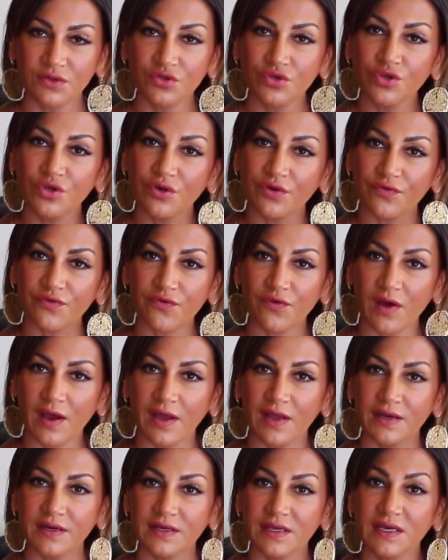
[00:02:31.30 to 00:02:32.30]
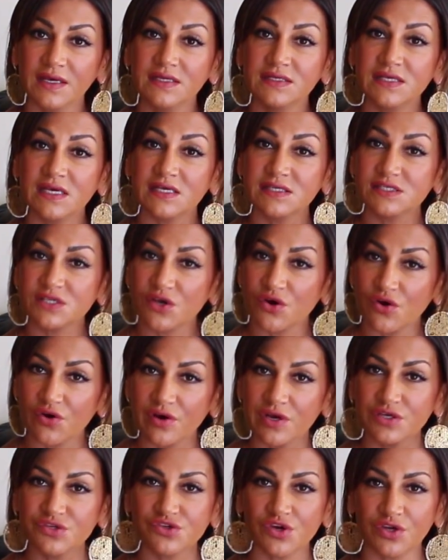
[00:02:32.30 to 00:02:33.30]
to your friend takes
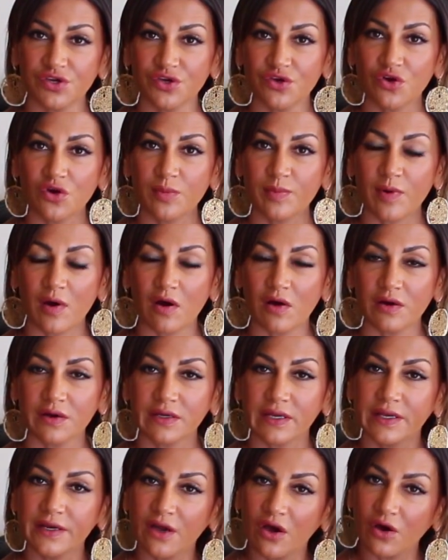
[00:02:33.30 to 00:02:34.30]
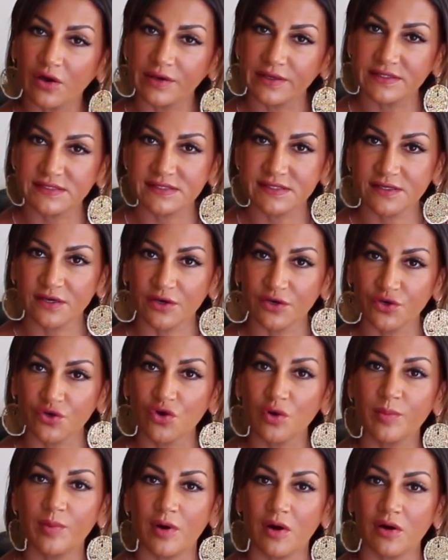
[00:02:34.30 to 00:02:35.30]
courage on your part and honesty on
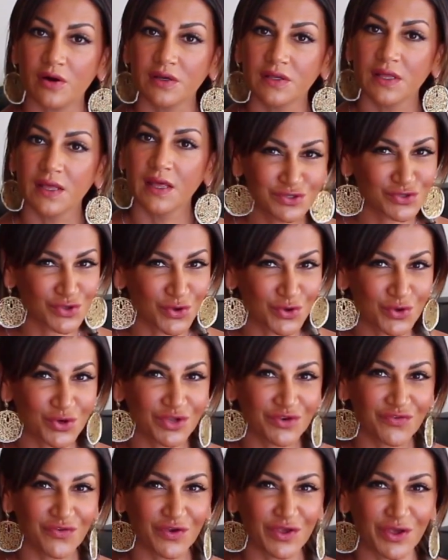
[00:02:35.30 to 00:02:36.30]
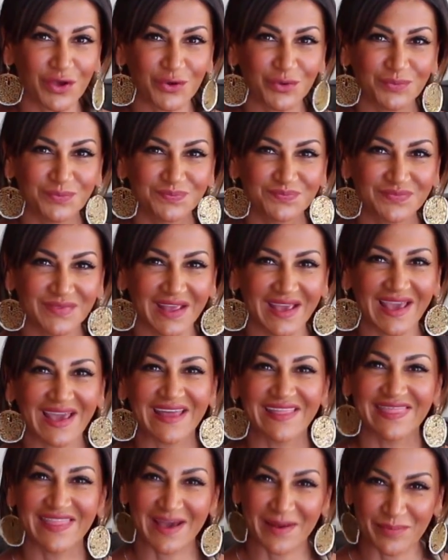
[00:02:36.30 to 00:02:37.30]
your part. So good for you.
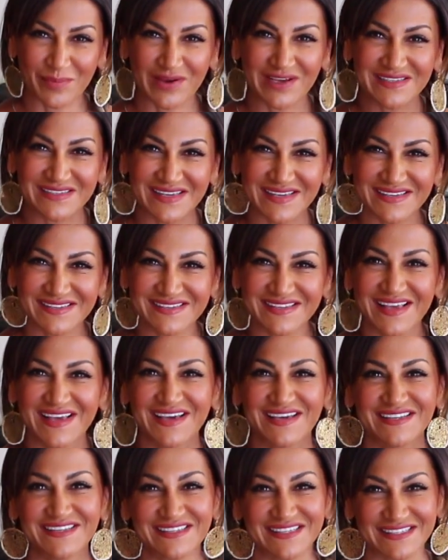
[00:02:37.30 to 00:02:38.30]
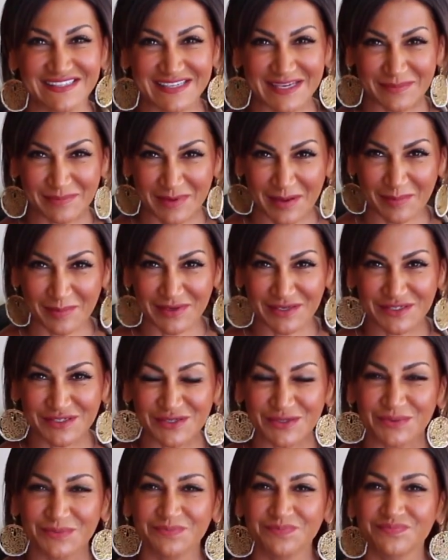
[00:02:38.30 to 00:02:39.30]
And that brings us to tip number
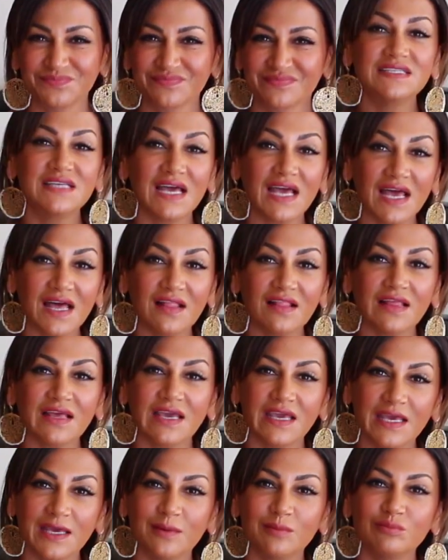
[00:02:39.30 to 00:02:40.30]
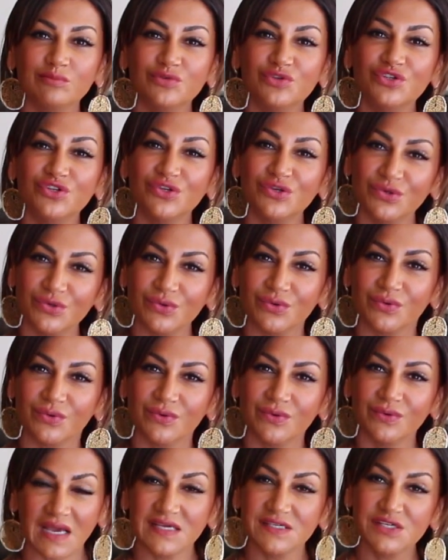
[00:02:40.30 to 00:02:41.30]
two. Tell him too.
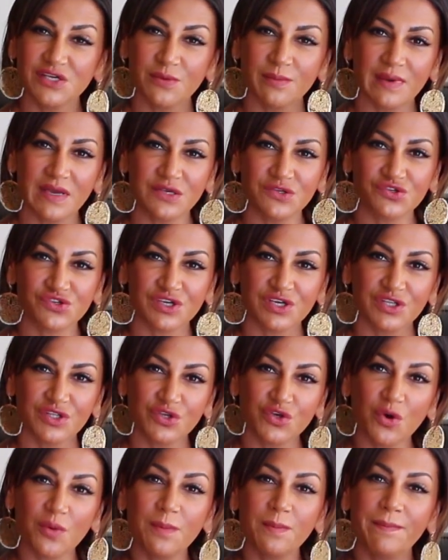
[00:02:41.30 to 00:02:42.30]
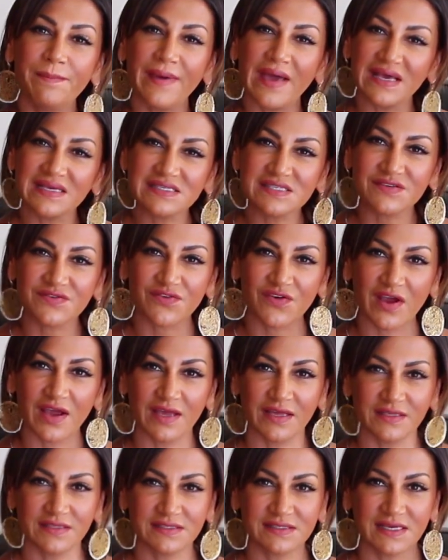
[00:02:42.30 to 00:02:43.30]
As you mentioned, your best
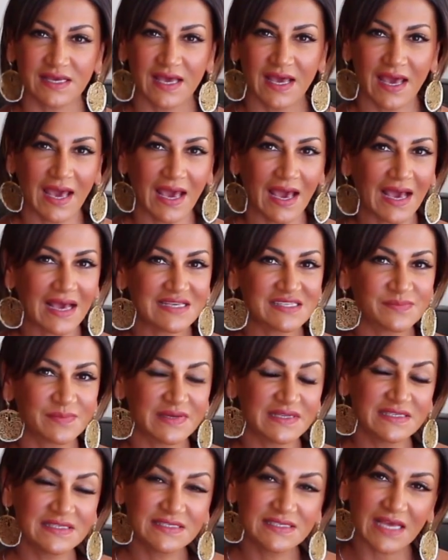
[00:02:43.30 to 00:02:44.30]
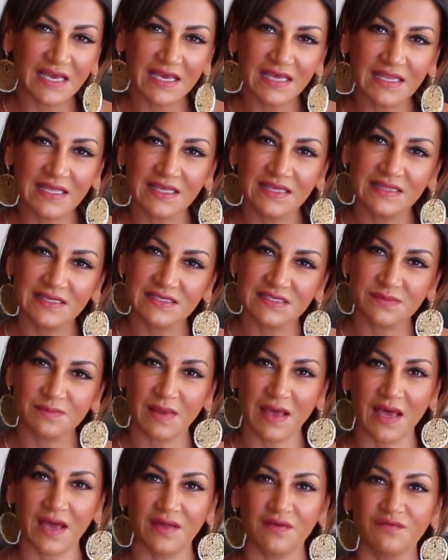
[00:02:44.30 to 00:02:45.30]
friend has been dating this
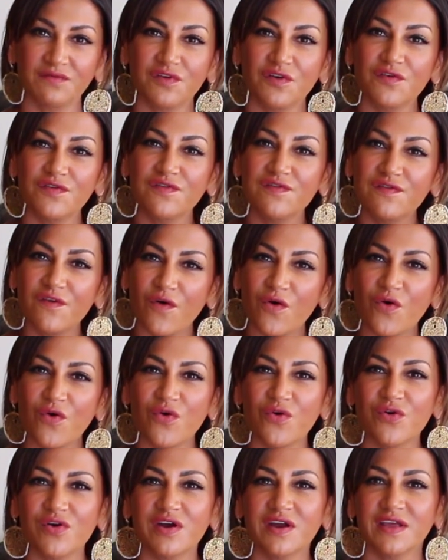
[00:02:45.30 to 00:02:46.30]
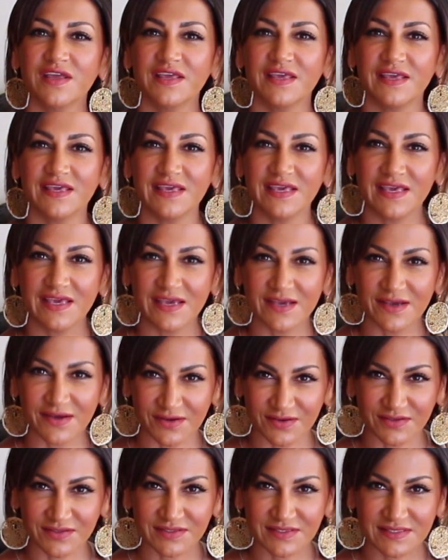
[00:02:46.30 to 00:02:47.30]
man for 4
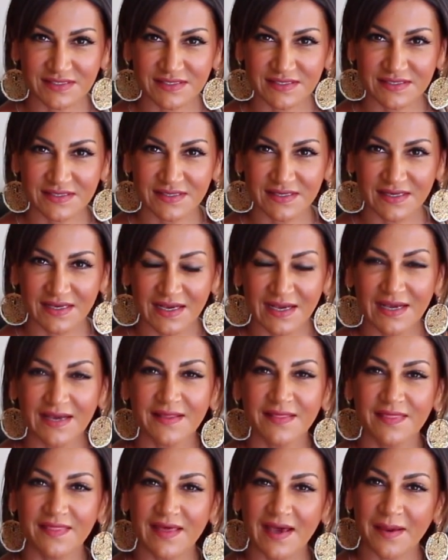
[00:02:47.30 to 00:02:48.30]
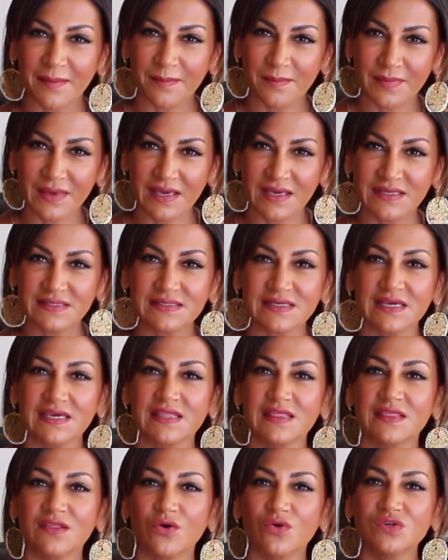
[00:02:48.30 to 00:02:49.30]
years. That means
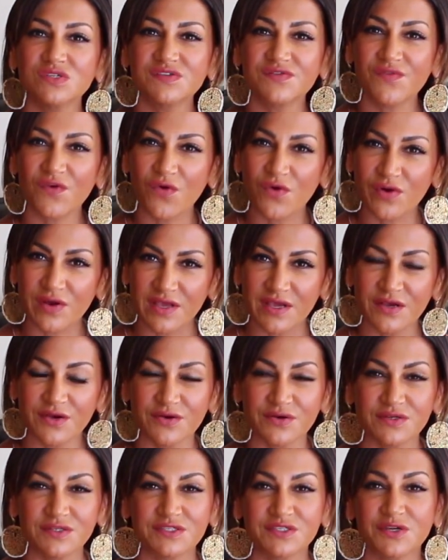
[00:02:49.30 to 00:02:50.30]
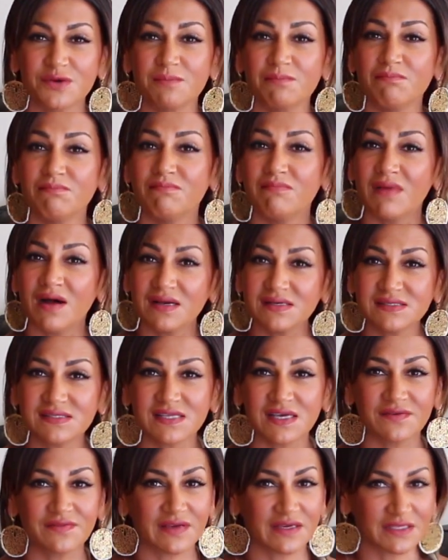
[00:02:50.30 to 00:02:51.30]
in those 4 years, you
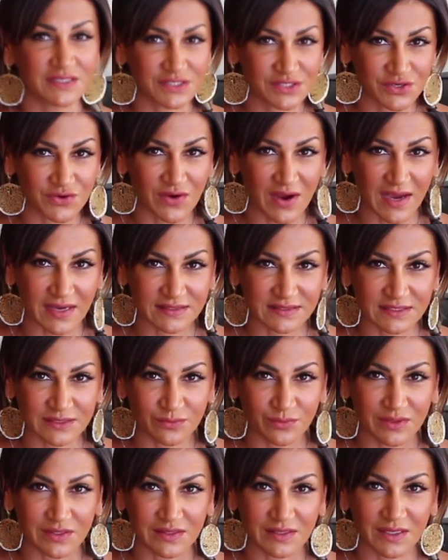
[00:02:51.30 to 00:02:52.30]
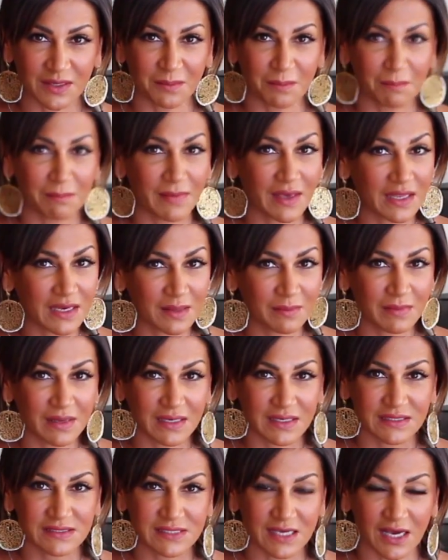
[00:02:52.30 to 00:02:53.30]
must have interacted with him many,
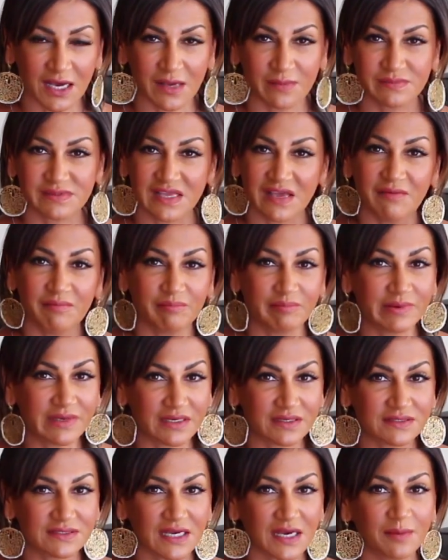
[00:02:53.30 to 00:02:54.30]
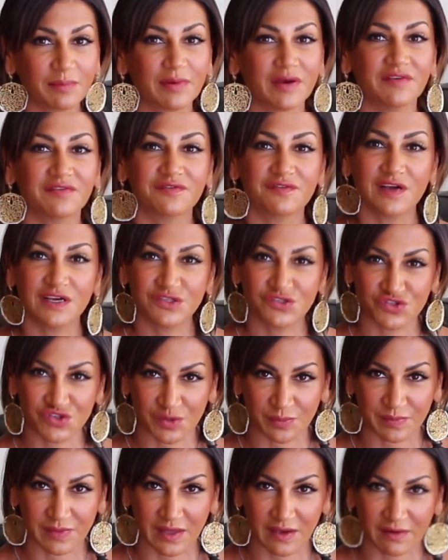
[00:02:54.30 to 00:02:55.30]
many times and built up a
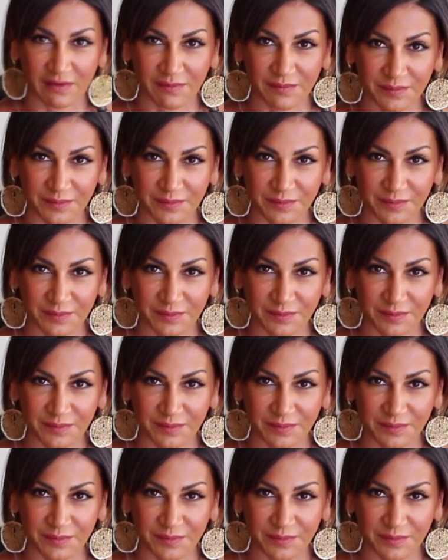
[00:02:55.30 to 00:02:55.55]
friendship there.